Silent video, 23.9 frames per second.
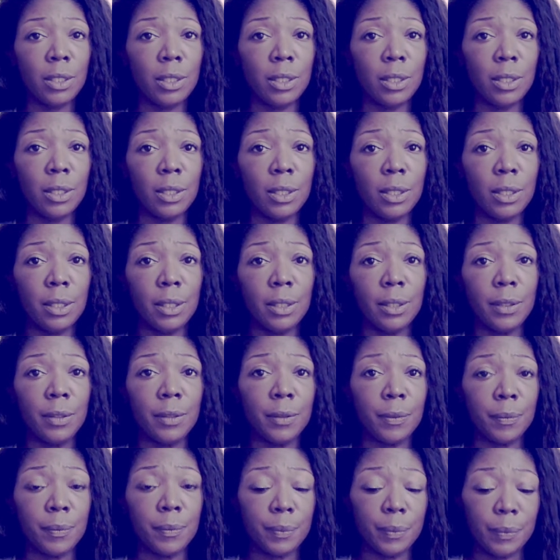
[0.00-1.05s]

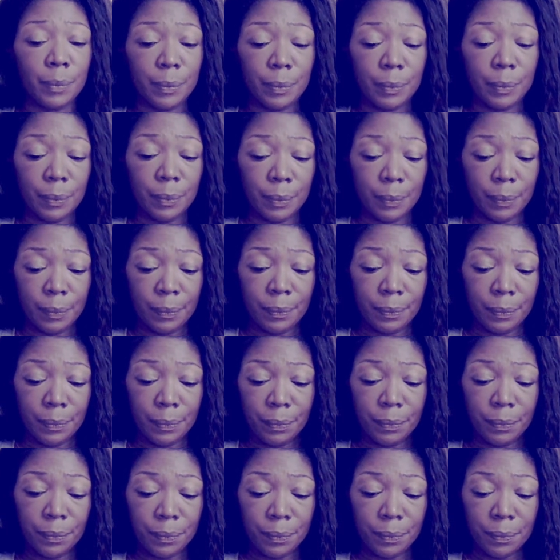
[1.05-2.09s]

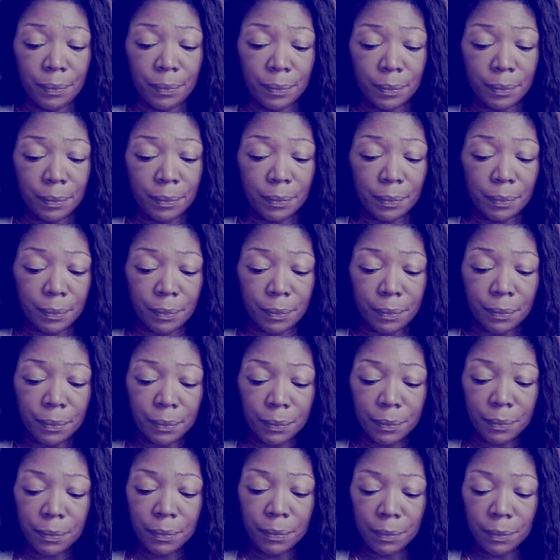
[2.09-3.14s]

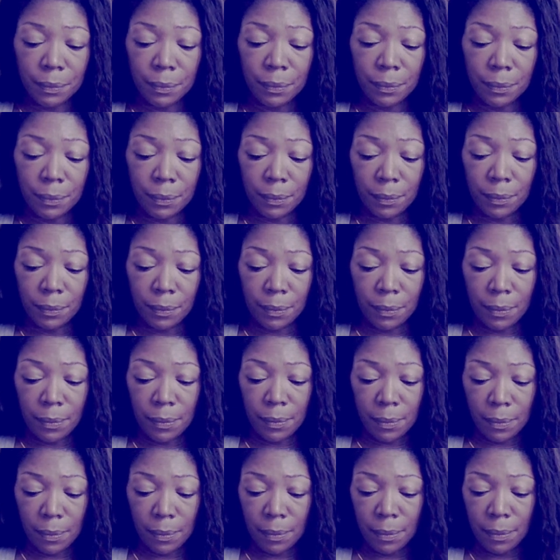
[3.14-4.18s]

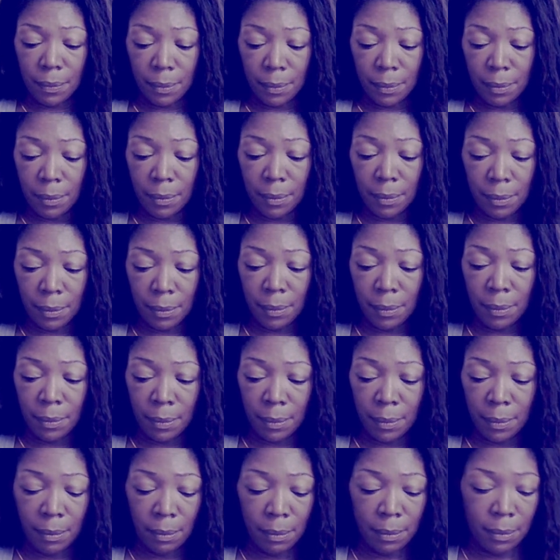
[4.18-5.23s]

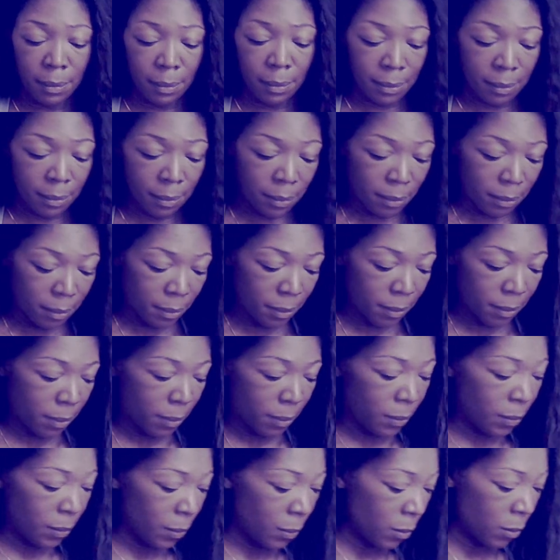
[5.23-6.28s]

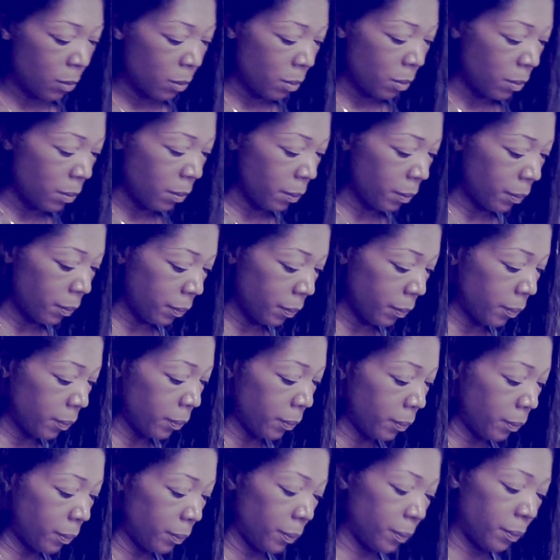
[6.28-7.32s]

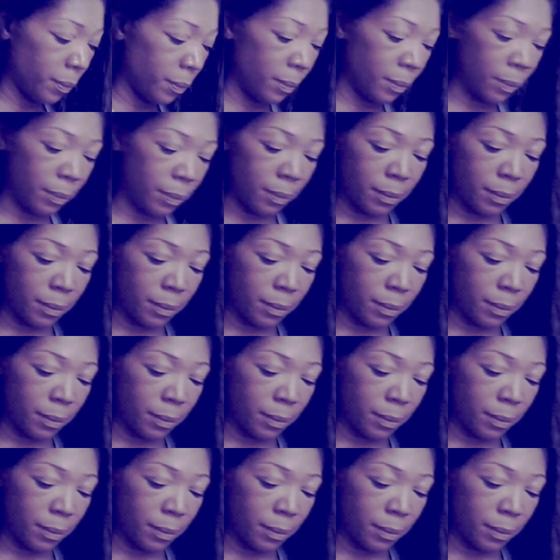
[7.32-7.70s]
Nothing is said.